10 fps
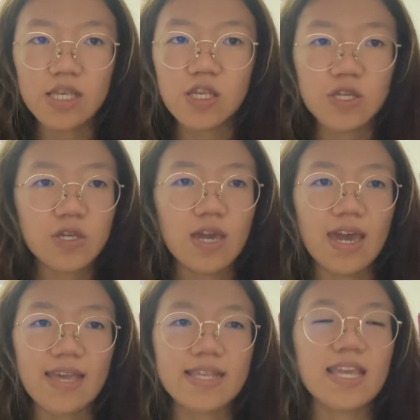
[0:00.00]
such
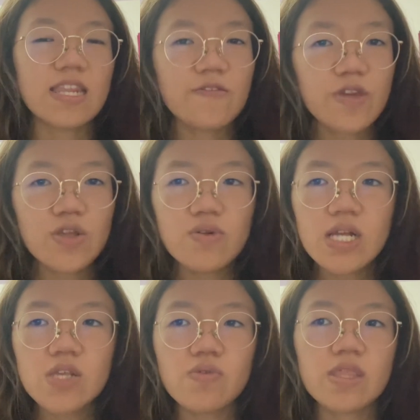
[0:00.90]
as
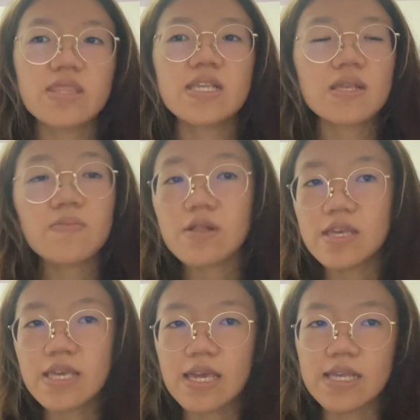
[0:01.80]
individuals with
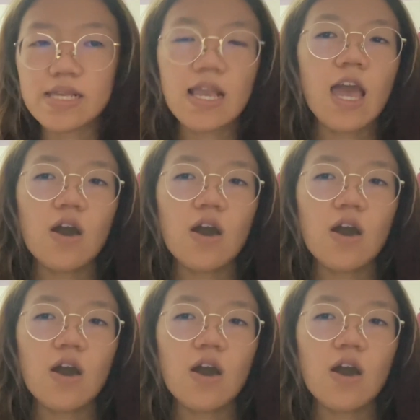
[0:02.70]
disabilities.